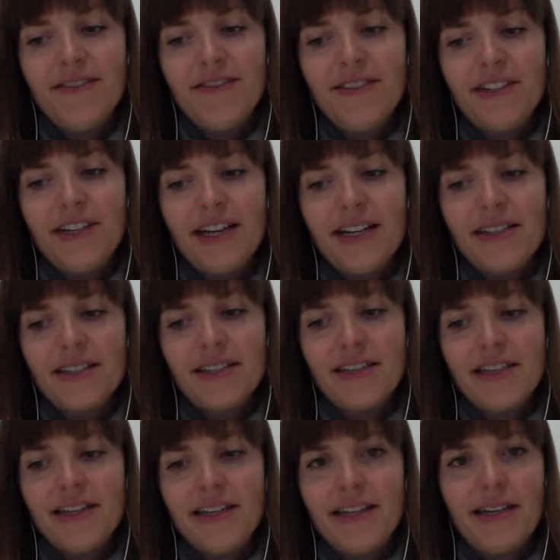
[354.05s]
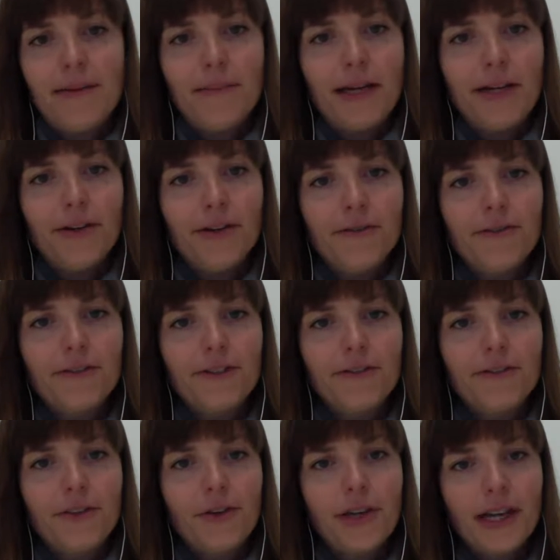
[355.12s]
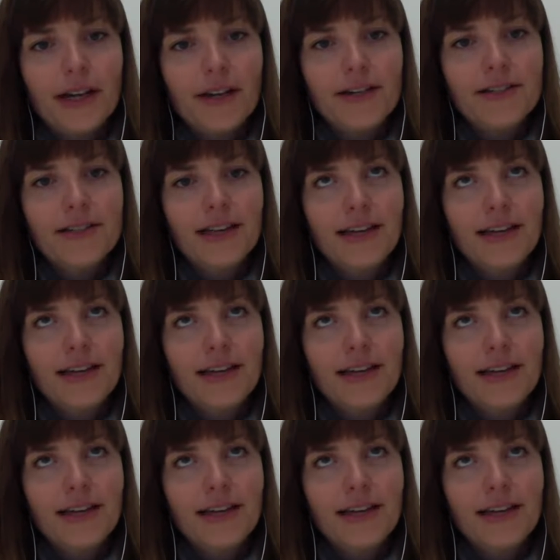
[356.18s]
very isolated and on my own for a few years.